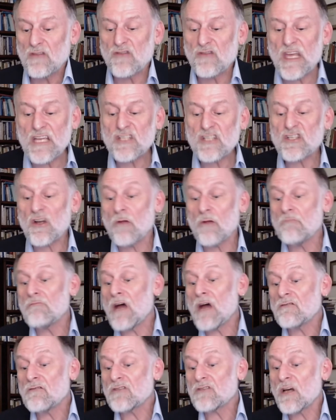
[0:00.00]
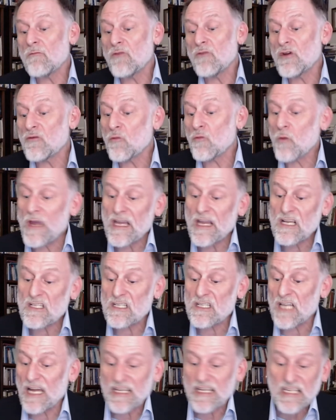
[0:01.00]
They shall mount up with
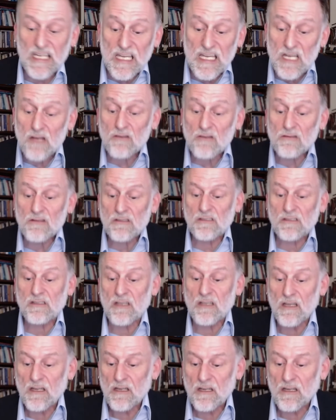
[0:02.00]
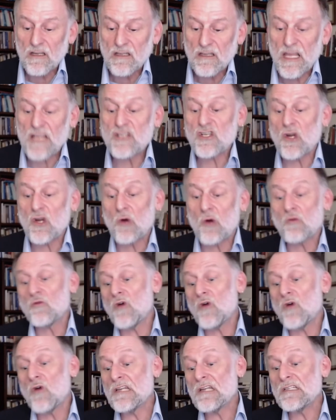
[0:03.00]
wings like eagles. They shall
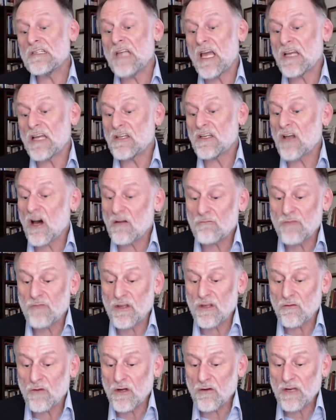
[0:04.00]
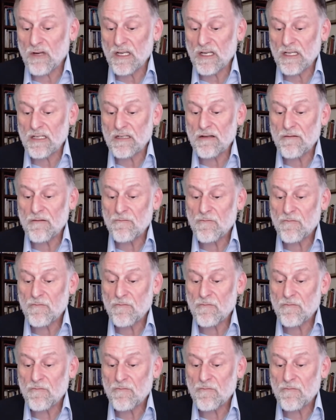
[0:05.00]
run and not be weary.